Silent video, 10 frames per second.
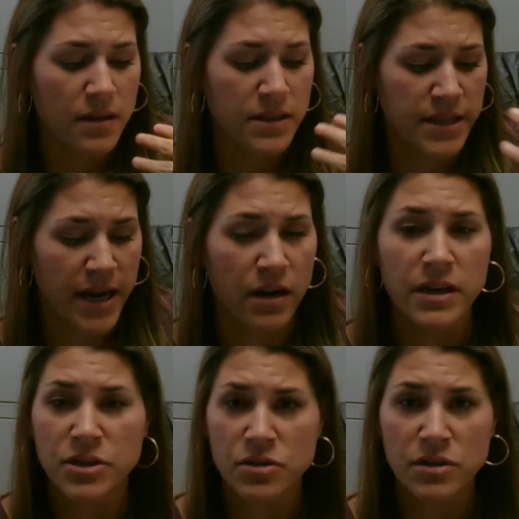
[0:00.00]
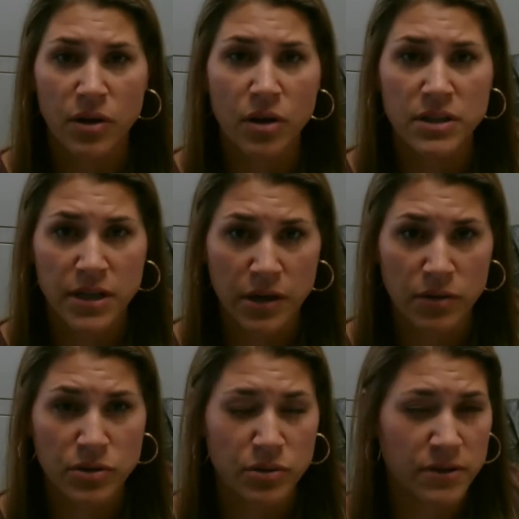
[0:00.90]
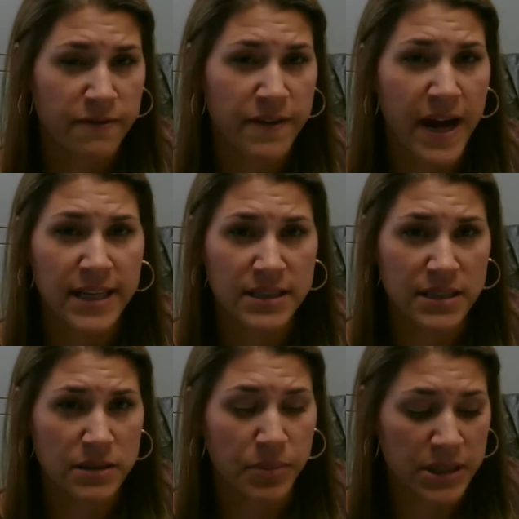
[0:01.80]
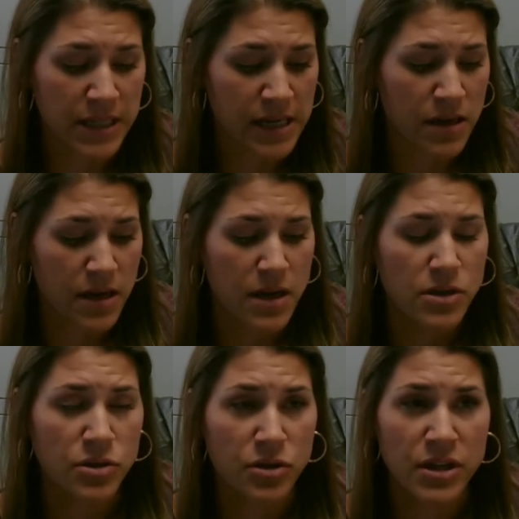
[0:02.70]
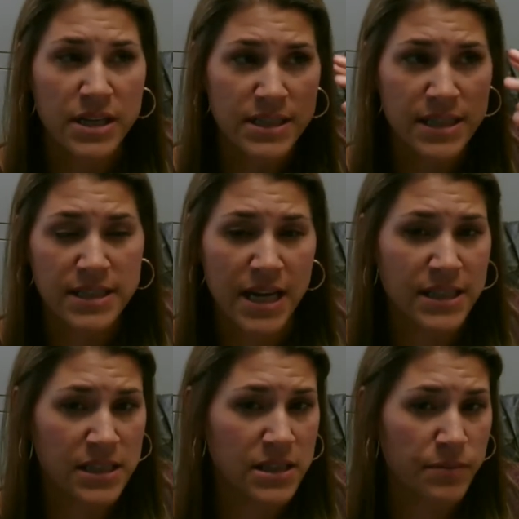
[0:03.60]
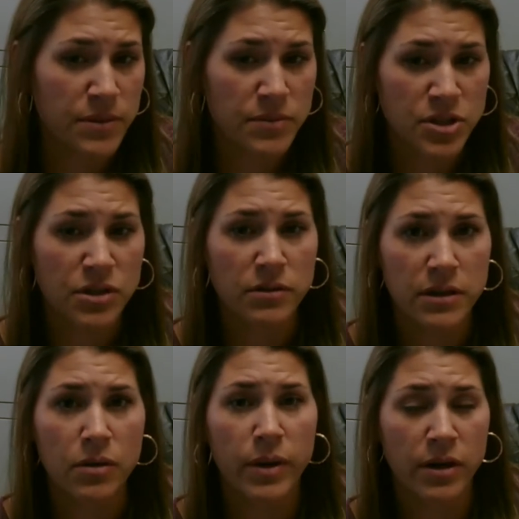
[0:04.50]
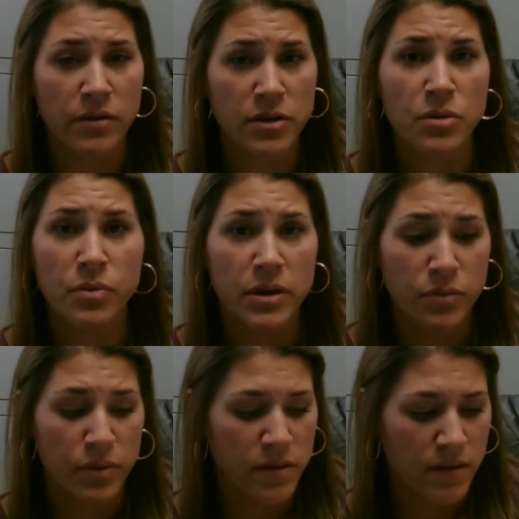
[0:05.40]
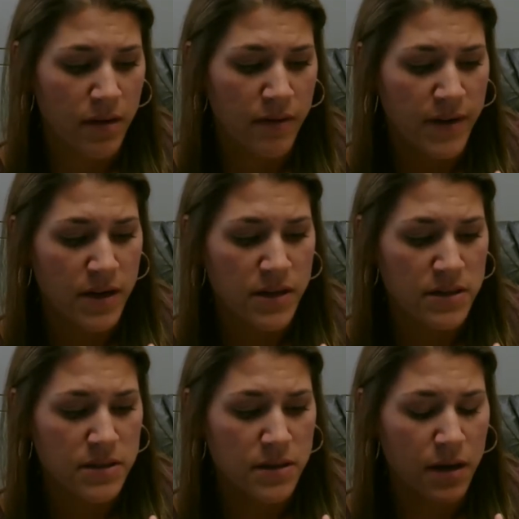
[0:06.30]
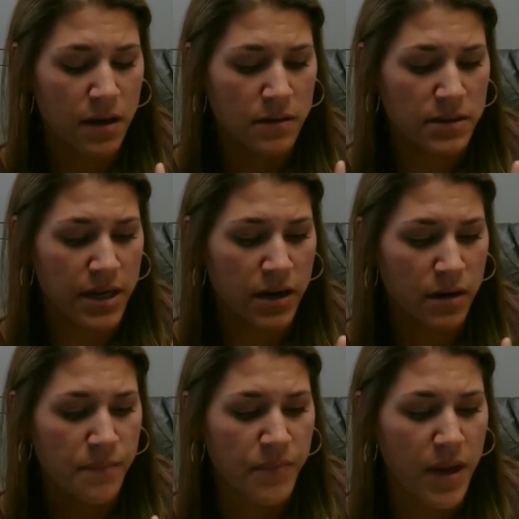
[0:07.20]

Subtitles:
The tear is usually arterial, so it's fast, it's a bleed. So you're going to see signs and symptoms generally quicker than you would with a venous tear.